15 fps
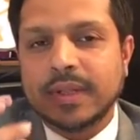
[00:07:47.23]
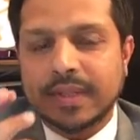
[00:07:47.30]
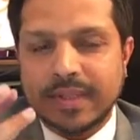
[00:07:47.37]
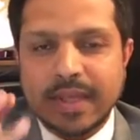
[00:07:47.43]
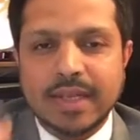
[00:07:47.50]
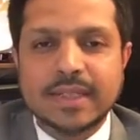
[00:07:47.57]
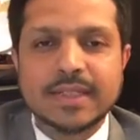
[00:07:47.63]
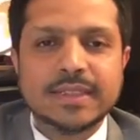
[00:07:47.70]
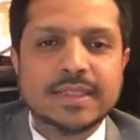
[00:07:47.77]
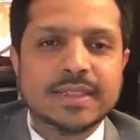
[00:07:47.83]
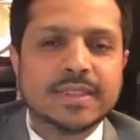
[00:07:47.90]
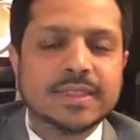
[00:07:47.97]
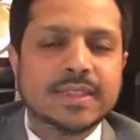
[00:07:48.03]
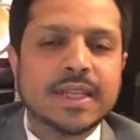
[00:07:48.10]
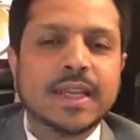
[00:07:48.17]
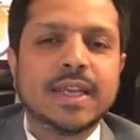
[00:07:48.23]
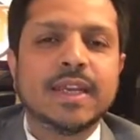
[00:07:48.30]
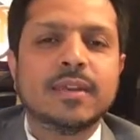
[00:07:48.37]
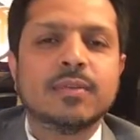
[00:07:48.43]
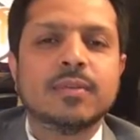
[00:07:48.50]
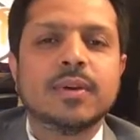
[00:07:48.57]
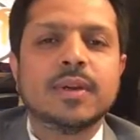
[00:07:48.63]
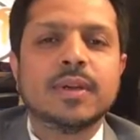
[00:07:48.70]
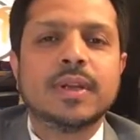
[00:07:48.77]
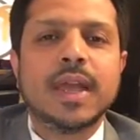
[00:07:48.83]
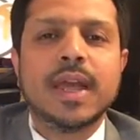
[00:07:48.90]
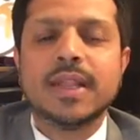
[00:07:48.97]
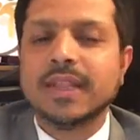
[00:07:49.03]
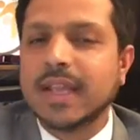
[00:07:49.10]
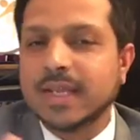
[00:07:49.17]
That is the second one,
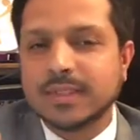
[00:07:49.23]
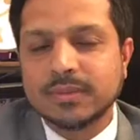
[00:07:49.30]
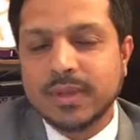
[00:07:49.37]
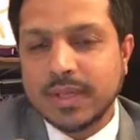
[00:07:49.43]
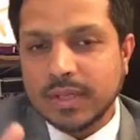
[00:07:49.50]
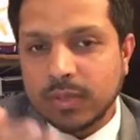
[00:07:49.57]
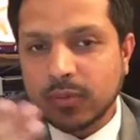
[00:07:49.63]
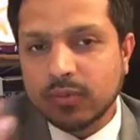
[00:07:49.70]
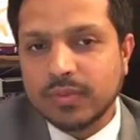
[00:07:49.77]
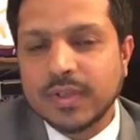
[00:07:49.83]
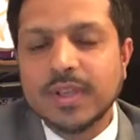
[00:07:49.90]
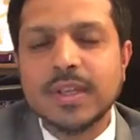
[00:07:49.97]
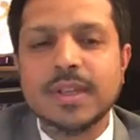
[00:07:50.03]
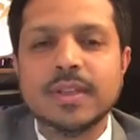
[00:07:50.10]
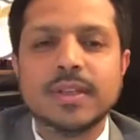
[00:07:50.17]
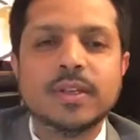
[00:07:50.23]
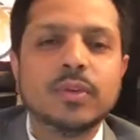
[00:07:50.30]
and that's why you feel